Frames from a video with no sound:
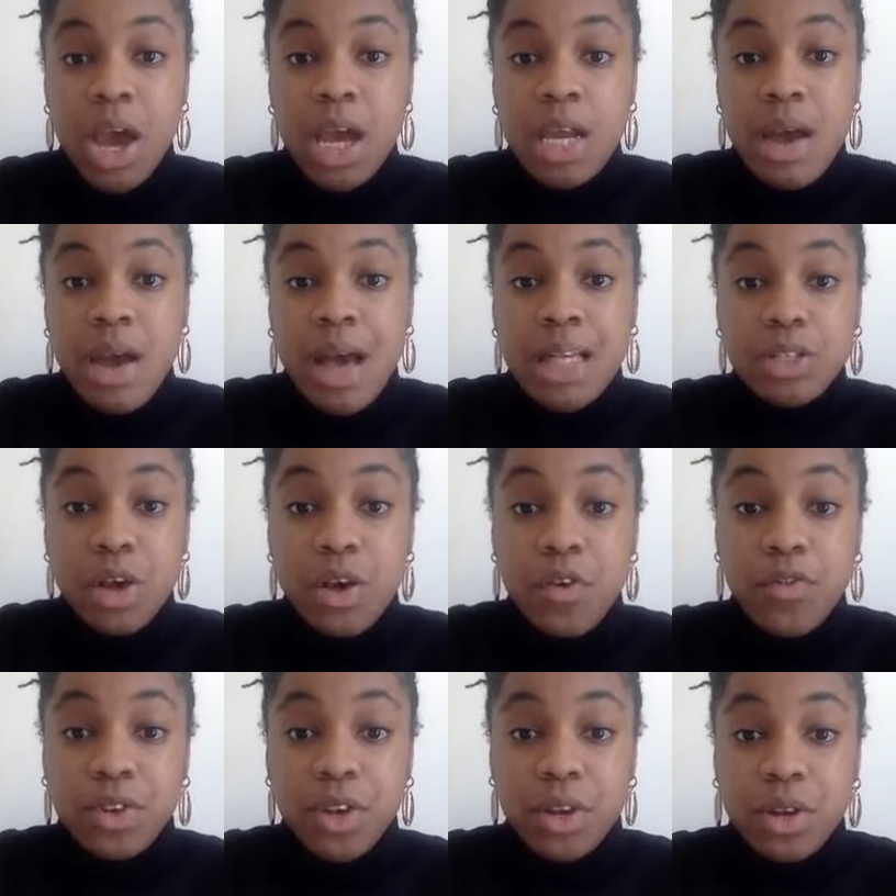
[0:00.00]
Now, as
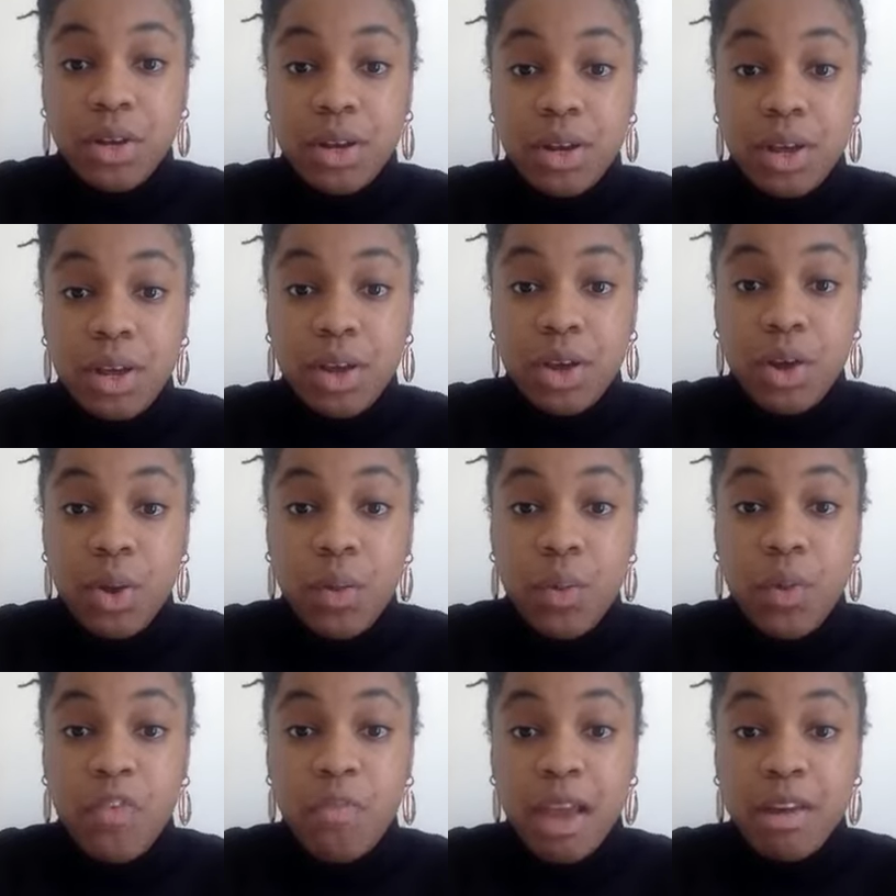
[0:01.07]
often
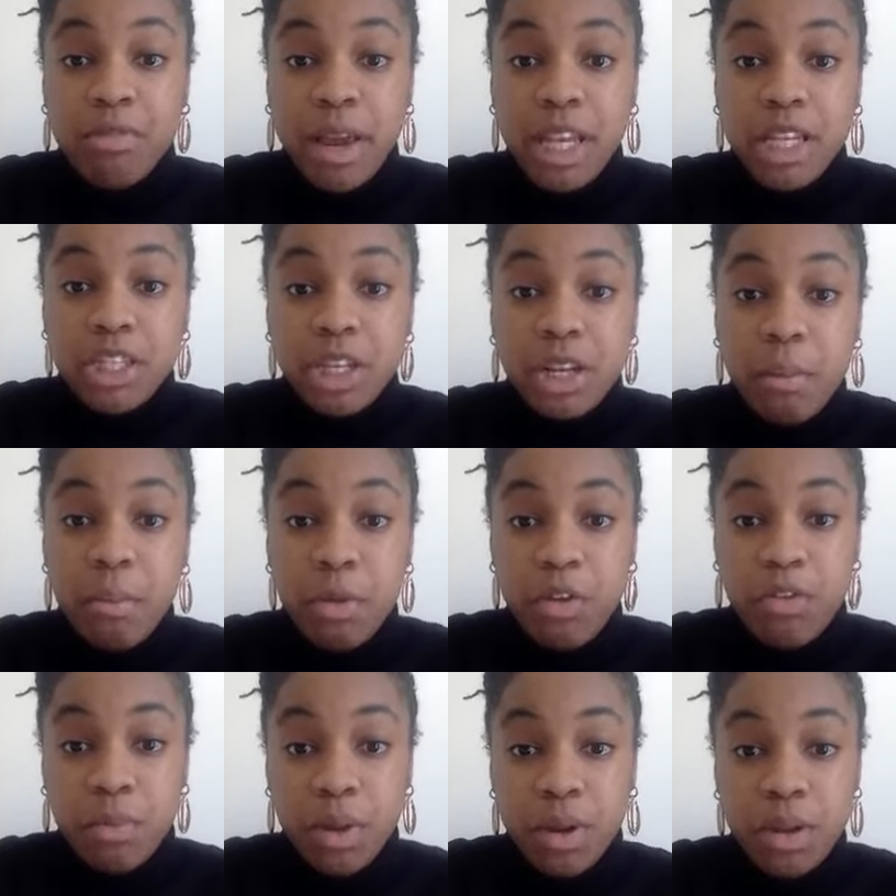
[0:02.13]
with migration
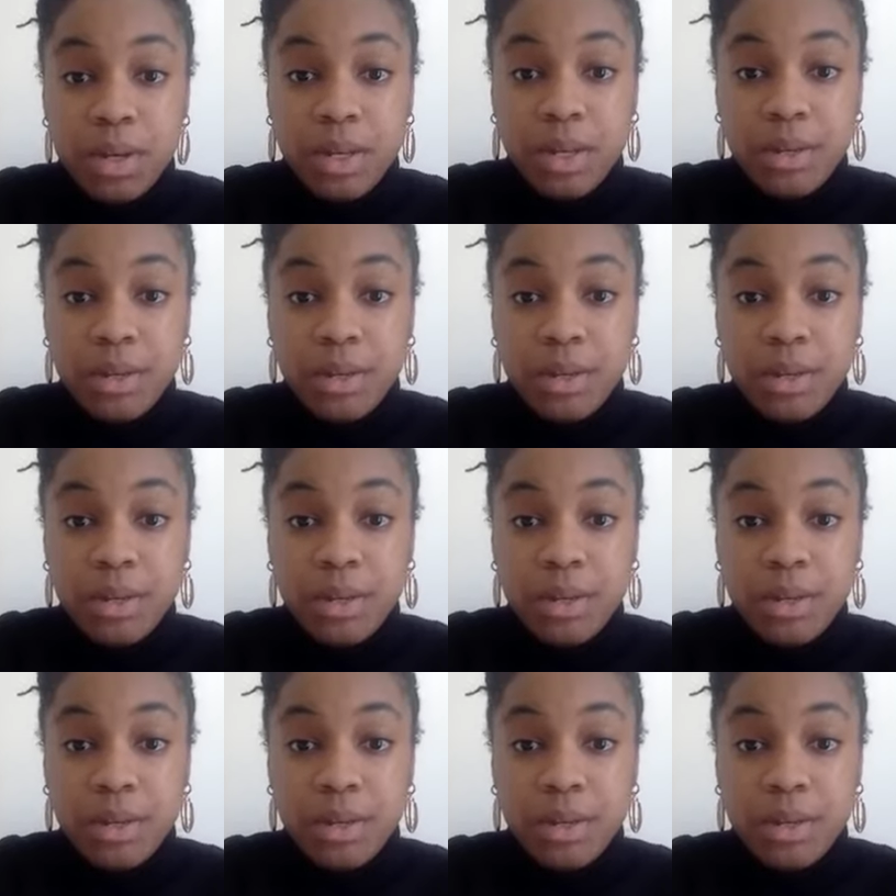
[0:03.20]
movement,